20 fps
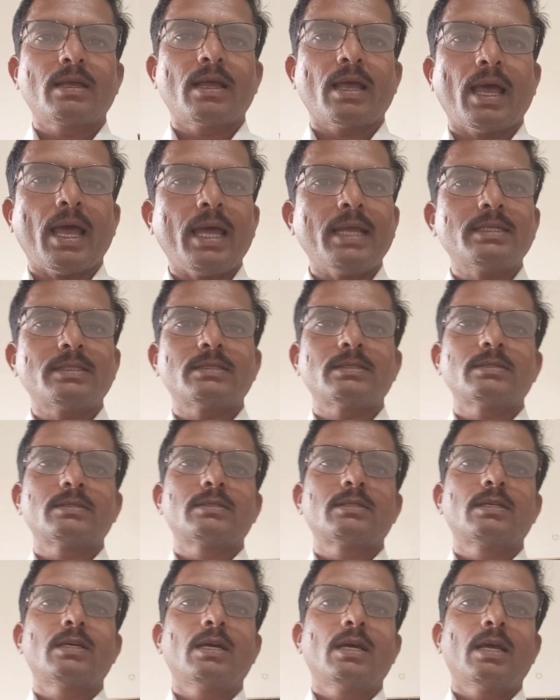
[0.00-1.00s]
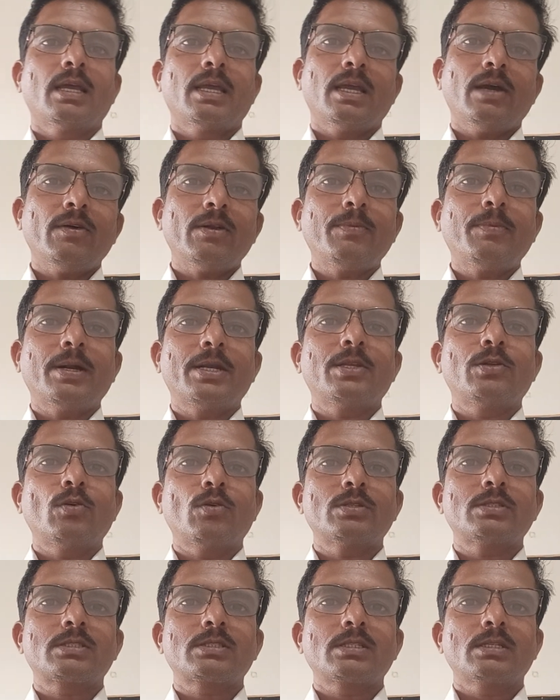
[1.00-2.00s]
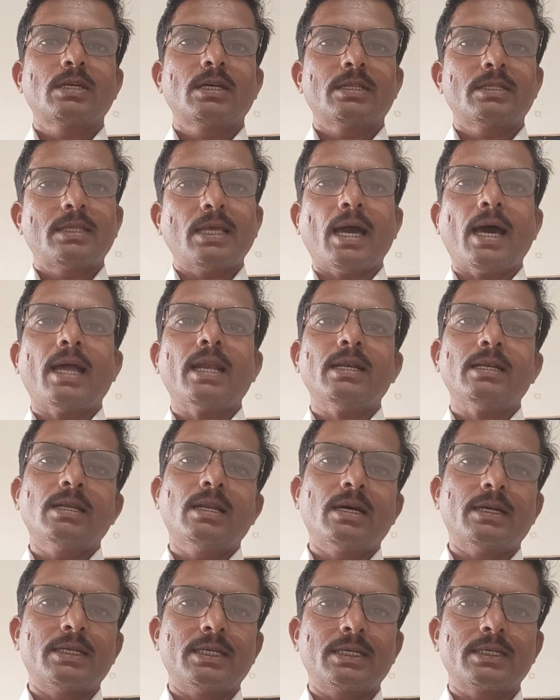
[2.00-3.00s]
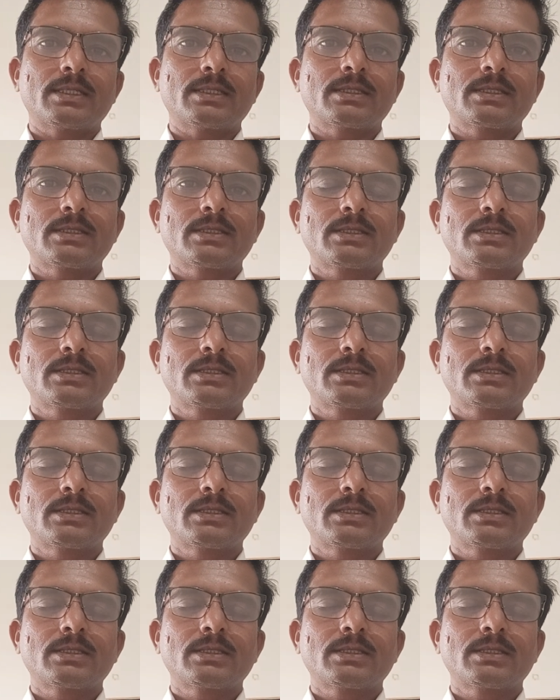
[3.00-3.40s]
and everybody knows they are learning,